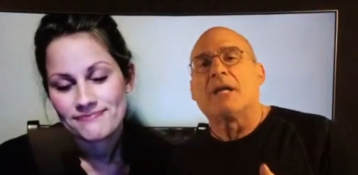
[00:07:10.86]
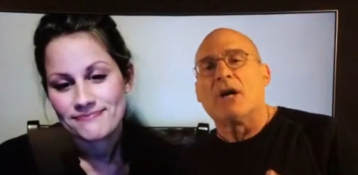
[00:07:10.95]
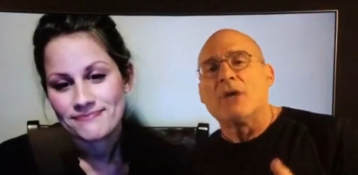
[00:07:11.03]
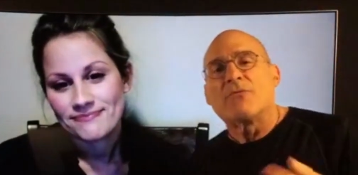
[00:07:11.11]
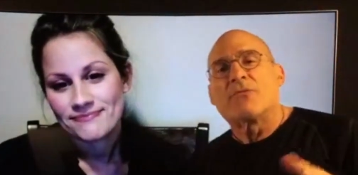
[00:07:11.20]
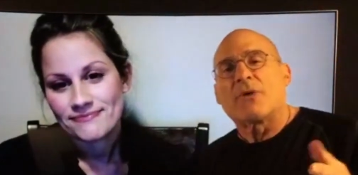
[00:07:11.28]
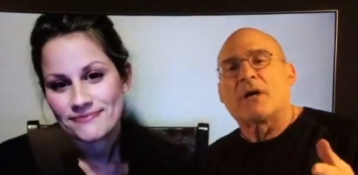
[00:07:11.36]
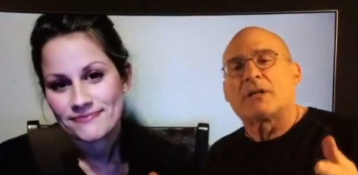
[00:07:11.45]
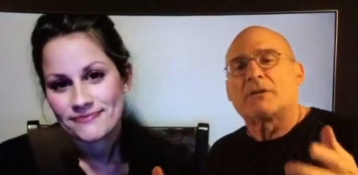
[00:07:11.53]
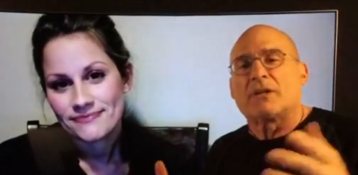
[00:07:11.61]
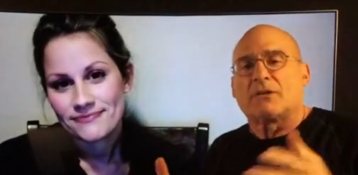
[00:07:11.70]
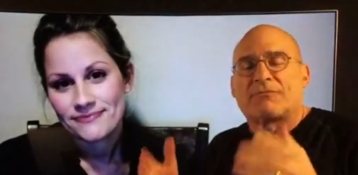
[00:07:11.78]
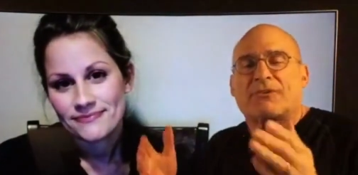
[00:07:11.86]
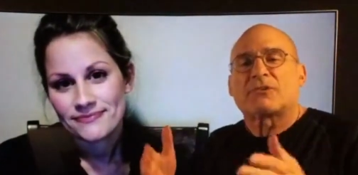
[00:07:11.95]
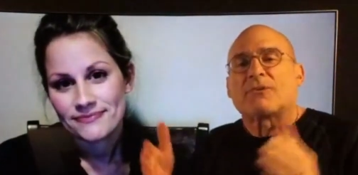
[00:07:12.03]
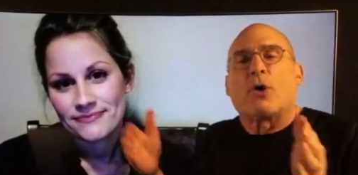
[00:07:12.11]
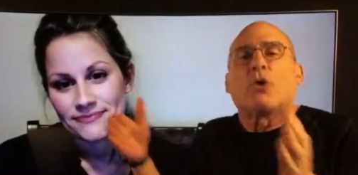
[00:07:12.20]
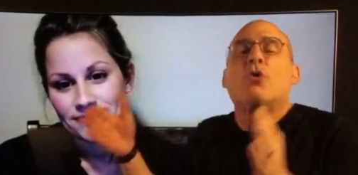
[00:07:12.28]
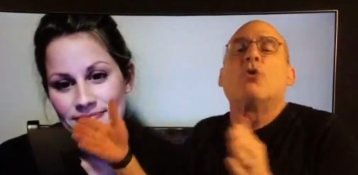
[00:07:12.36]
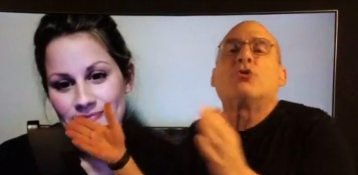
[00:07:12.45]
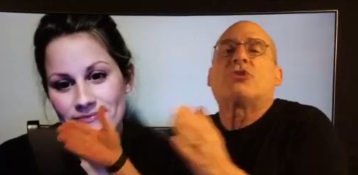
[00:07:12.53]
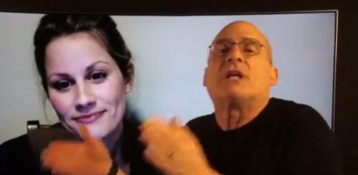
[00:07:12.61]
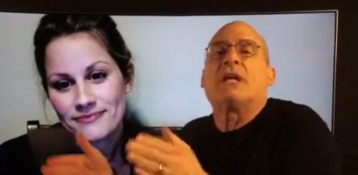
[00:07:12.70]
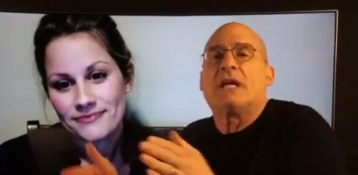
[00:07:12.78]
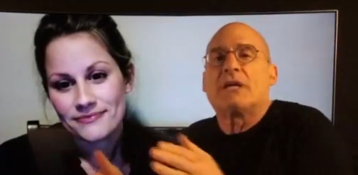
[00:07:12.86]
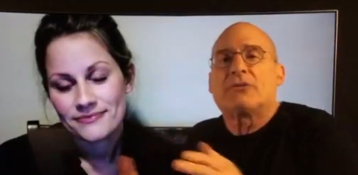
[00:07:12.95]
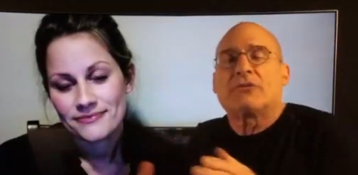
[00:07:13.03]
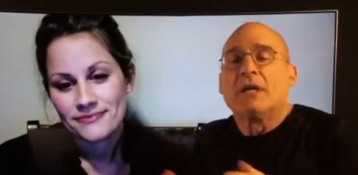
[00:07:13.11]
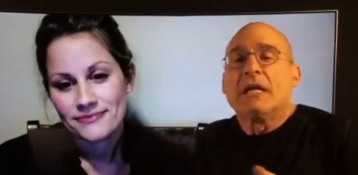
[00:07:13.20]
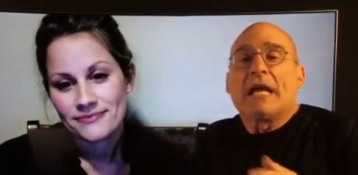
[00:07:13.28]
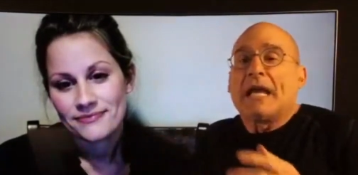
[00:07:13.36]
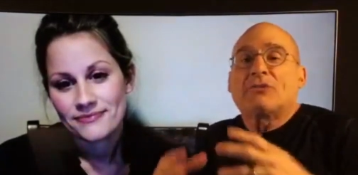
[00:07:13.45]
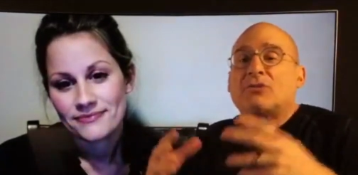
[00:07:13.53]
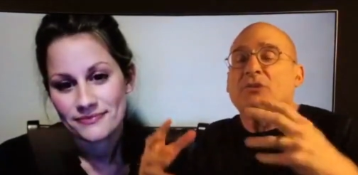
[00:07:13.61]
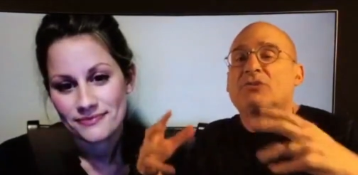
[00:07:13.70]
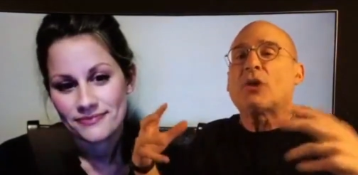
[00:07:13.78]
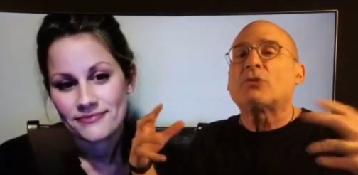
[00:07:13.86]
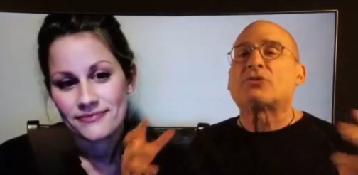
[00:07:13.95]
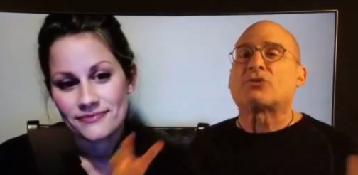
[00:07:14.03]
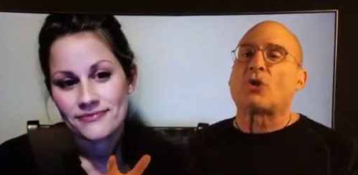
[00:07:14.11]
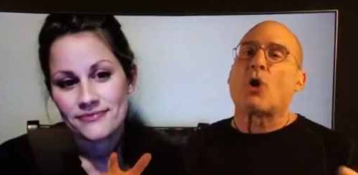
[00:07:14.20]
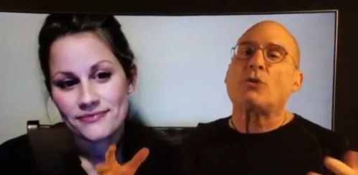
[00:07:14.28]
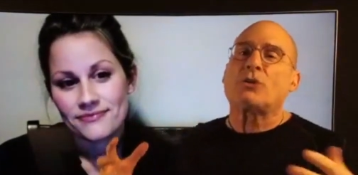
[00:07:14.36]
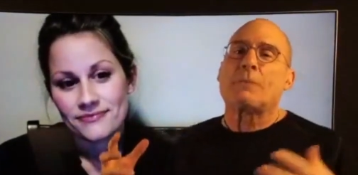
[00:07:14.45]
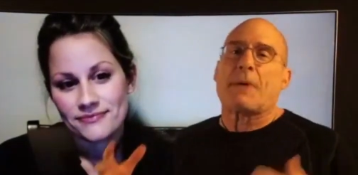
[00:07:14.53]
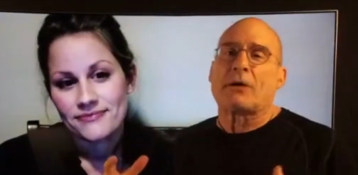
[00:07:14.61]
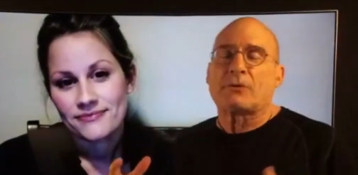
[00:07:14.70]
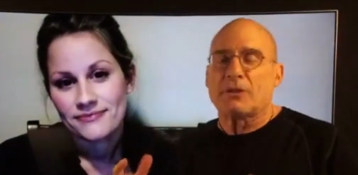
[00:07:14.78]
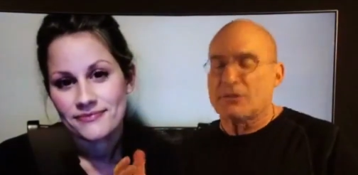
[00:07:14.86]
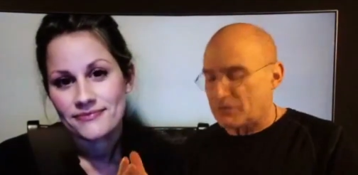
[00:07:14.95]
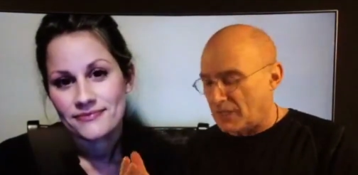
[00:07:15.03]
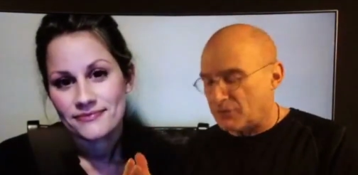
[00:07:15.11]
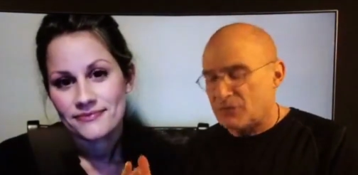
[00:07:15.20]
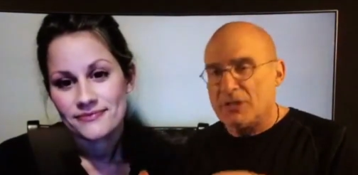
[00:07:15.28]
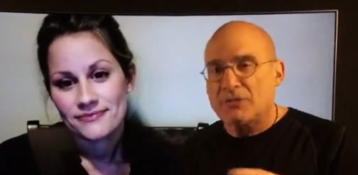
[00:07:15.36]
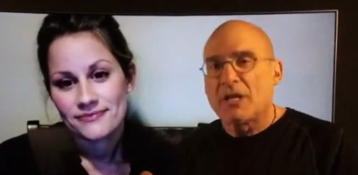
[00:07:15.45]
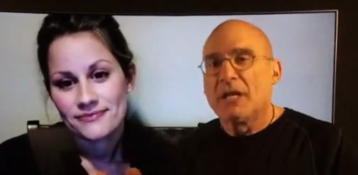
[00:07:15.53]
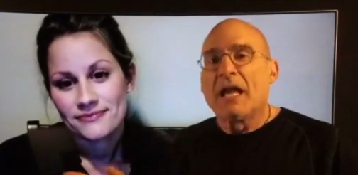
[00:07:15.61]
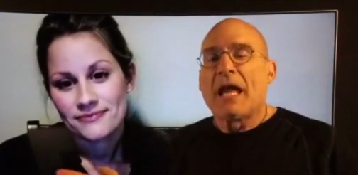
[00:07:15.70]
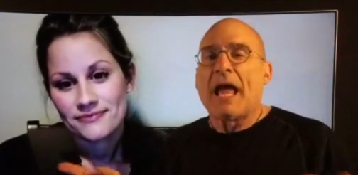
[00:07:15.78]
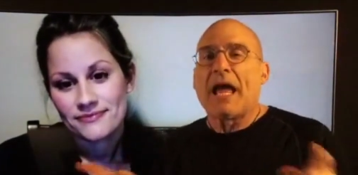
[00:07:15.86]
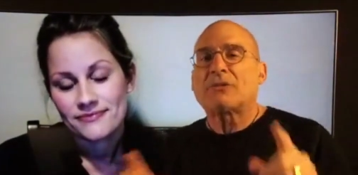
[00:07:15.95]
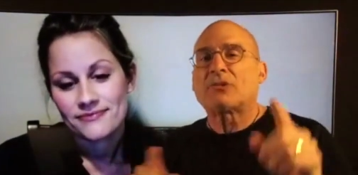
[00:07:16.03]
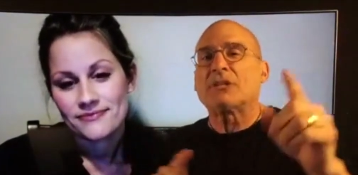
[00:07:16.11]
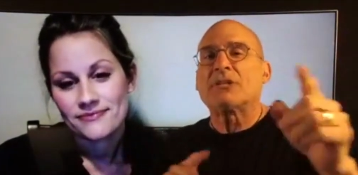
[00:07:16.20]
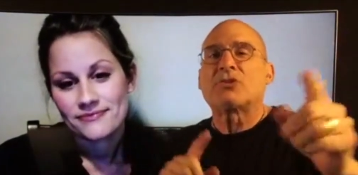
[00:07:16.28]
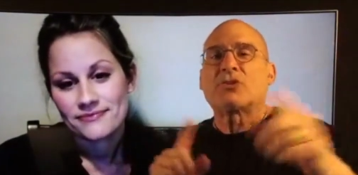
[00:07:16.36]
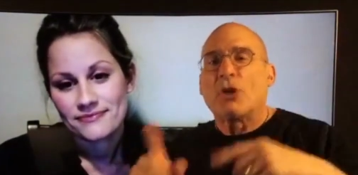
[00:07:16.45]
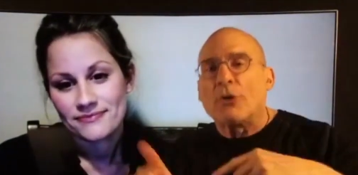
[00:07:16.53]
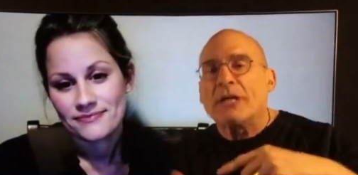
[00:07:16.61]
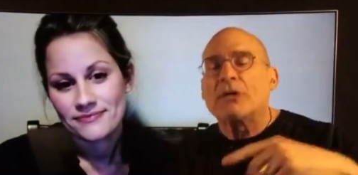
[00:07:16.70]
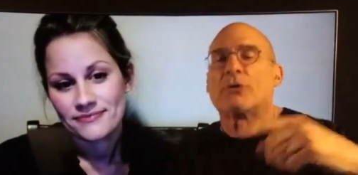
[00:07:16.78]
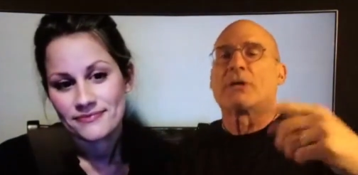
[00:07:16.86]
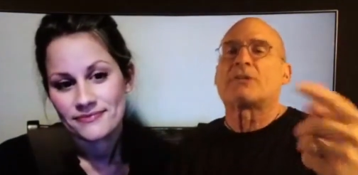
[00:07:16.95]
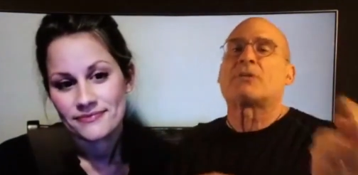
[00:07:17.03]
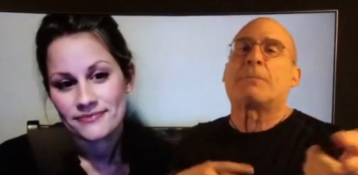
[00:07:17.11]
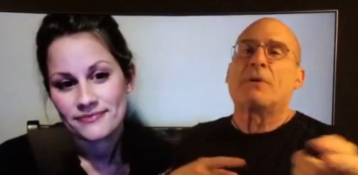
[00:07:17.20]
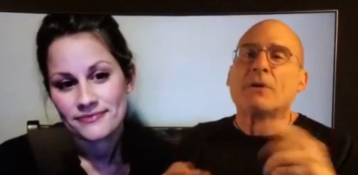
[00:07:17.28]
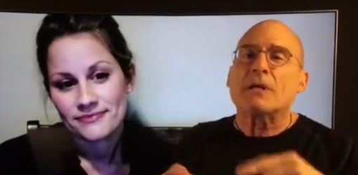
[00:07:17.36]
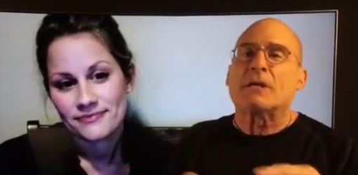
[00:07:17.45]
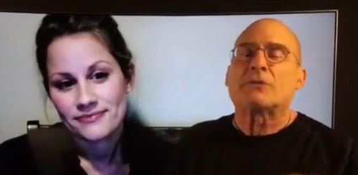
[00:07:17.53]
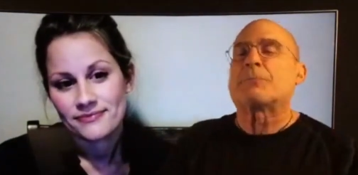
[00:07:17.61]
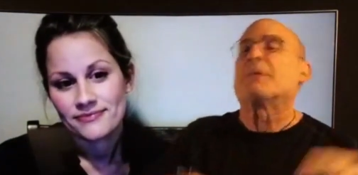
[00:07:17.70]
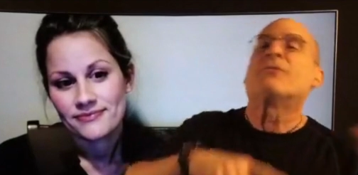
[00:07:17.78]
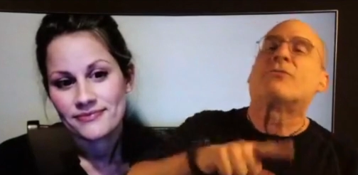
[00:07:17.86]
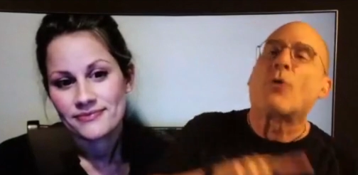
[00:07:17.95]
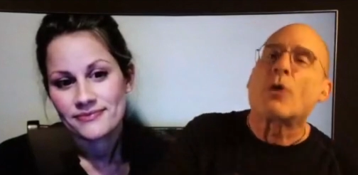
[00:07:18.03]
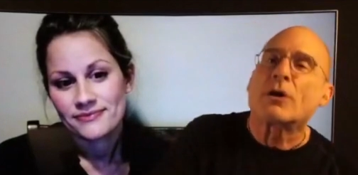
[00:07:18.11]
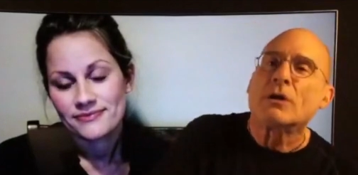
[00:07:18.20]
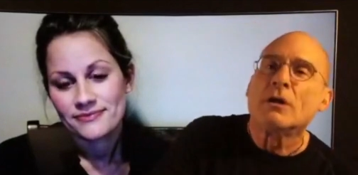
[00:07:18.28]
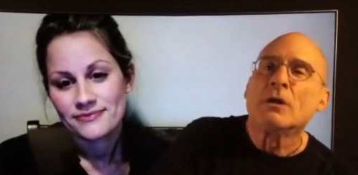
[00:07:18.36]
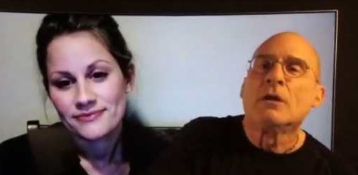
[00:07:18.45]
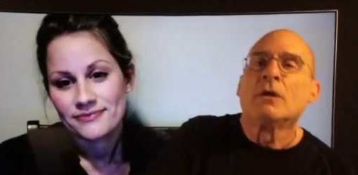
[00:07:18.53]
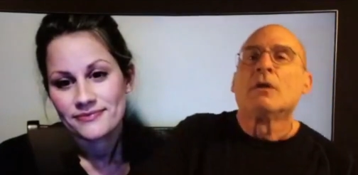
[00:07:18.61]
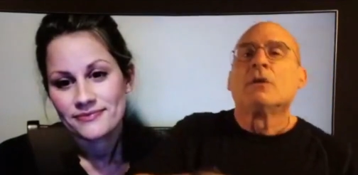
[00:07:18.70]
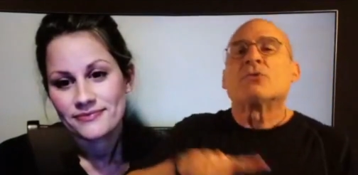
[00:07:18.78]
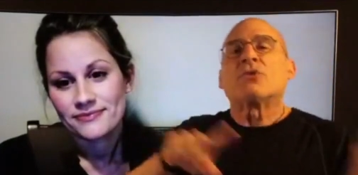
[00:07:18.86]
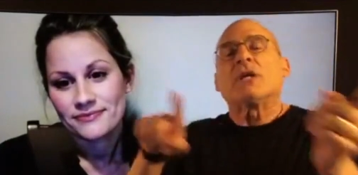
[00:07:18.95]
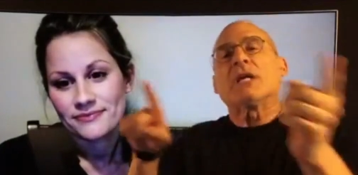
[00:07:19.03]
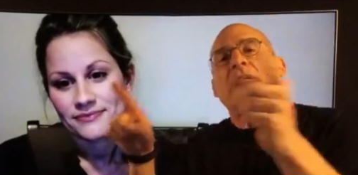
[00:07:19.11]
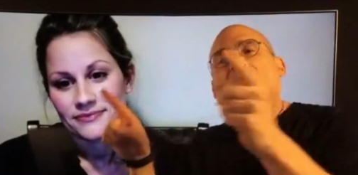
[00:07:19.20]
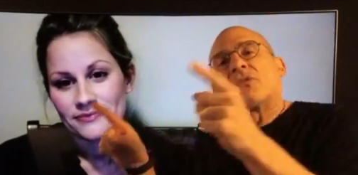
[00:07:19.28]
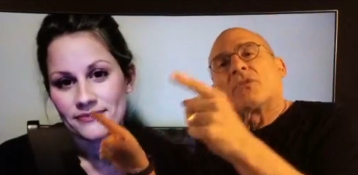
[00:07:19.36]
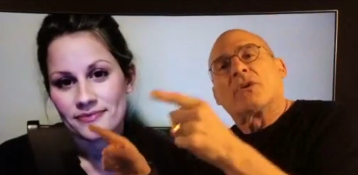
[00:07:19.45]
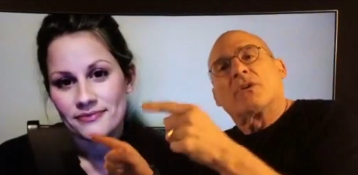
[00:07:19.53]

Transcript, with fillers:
Speaker 1: of first of all, who she is. And she's so stoked about this that she's actually sharing her experience before she gets